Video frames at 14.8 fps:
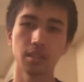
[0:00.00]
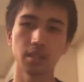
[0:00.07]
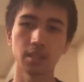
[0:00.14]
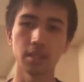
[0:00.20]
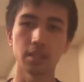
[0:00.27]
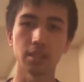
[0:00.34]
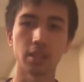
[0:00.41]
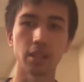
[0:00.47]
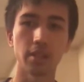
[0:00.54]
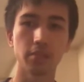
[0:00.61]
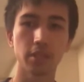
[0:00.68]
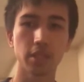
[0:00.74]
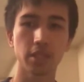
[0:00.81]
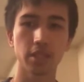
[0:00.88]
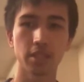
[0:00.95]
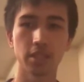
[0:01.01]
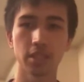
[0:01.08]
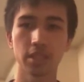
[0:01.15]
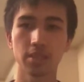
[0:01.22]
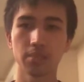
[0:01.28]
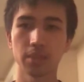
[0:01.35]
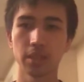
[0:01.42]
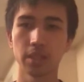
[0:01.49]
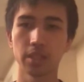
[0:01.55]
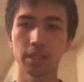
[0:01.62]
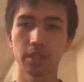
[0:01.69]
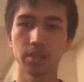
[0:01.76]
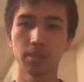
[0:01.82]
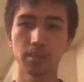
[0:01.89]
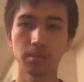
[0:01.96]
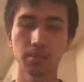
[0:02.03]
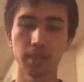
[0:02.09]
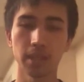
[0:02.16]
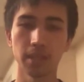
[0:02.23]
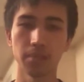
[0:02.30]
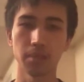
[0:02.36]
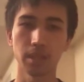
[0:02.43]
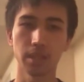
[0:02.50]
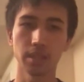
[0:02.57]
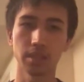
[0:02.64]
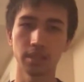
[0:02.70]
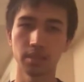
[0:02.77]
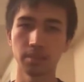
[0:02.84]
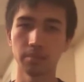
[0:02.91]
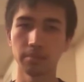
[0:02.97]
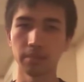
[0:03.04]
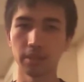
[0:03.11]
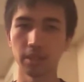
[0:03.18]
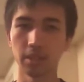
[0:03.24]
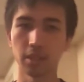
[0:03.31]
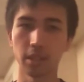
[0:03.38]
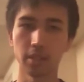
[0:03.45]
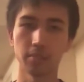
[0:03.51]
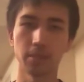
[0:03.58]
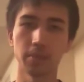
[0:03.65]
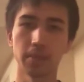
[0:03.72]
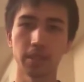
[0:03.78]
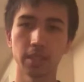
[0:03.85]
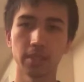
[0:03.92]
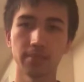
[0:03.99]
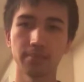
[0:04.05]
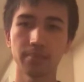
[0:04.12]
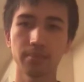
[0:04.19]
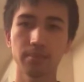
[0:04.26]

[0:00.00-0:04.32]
the object is speeding by with a lot of momentum.